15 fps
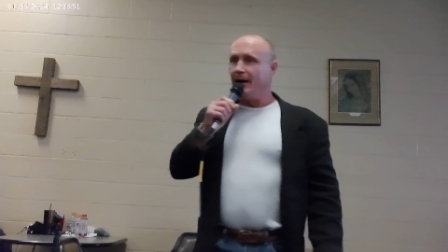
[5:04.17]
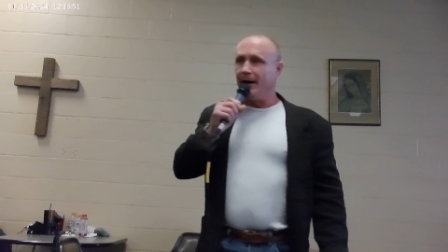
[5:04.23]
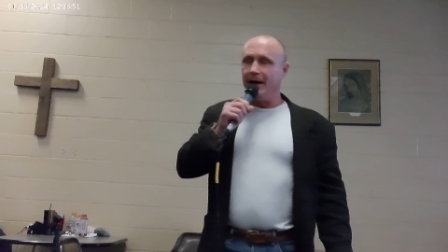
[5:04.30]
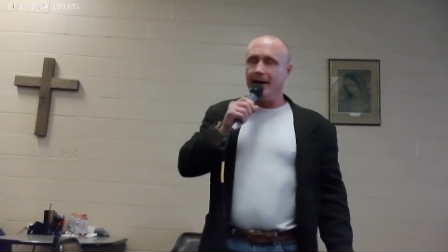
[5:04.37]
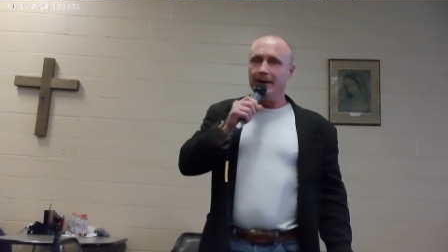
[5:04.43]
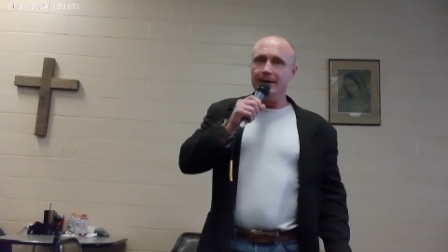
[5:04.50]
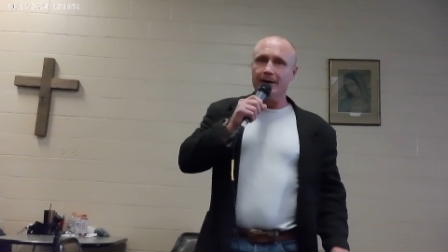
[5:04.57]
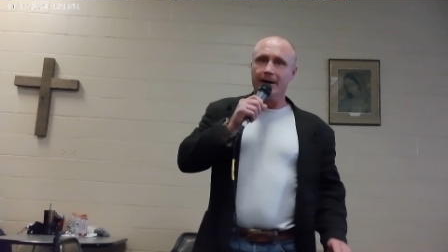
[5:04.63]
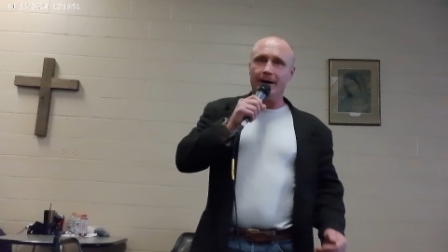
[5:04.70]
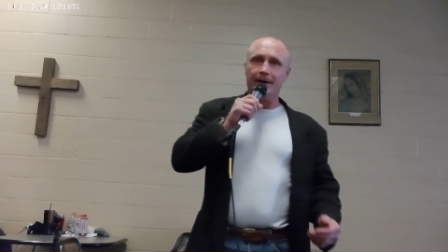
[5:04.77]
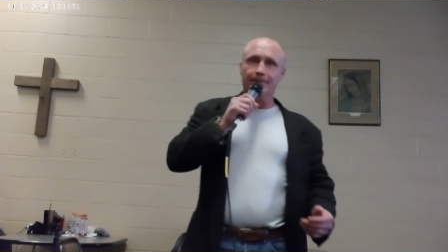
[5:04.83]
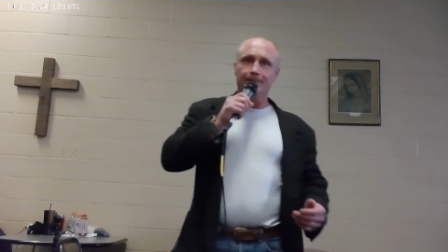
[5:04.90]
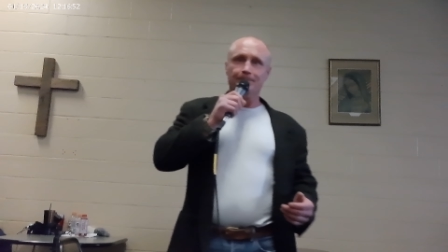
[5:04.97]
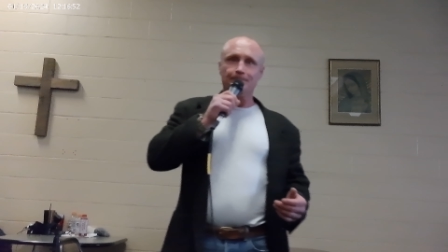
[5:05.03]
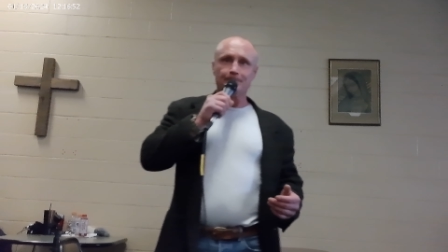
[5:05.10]
and
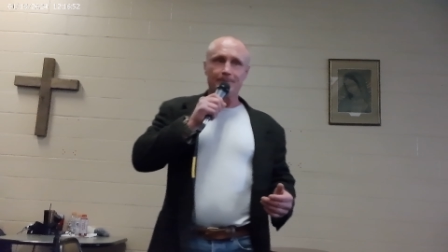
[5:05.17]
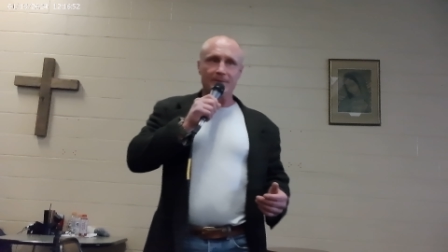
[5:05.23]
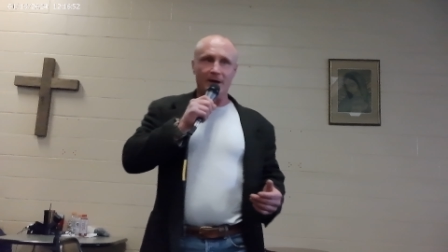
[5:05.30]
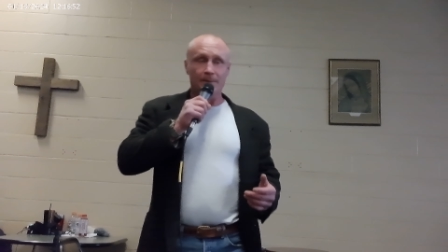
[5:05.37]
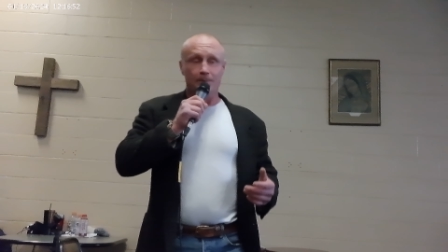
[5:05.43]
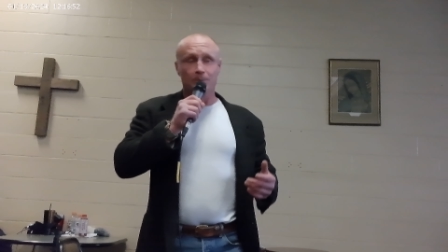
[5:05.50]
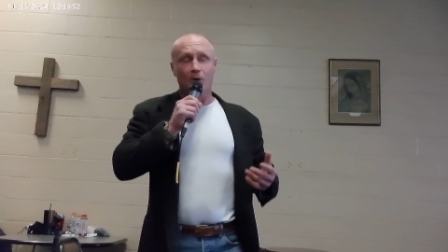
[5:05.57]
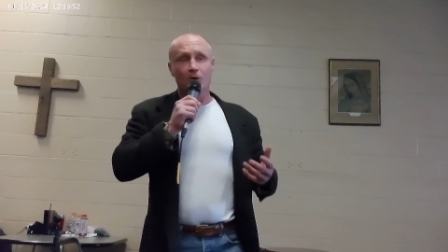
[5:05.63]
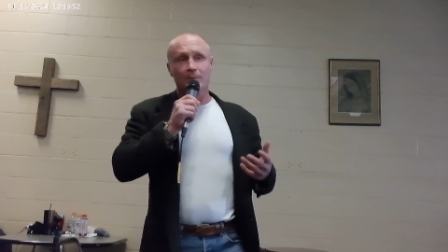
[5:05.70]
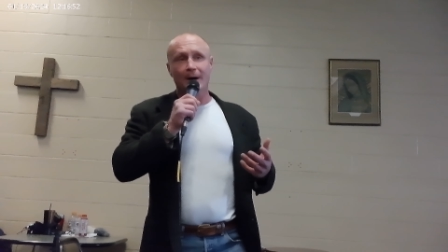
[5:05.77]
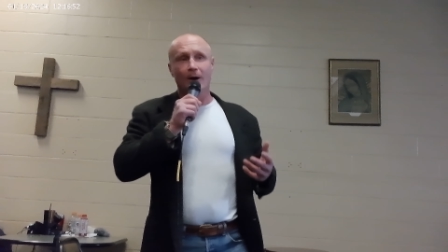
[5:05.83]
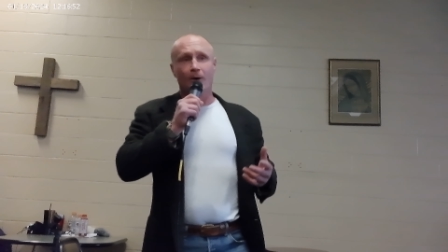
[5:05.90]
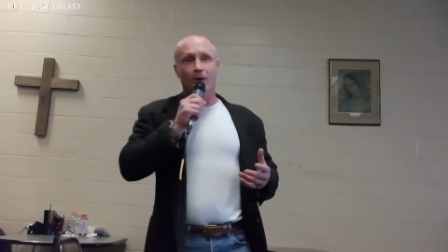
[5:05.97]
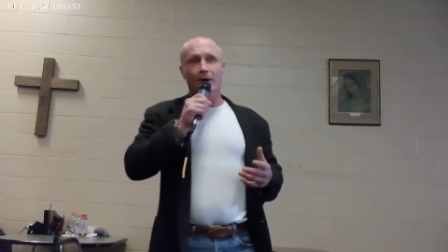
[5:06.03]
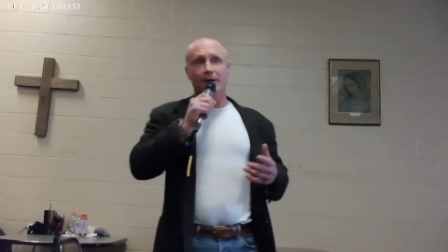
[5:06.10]
um, it broke my
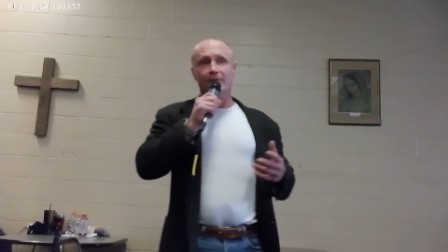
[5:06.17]
heart.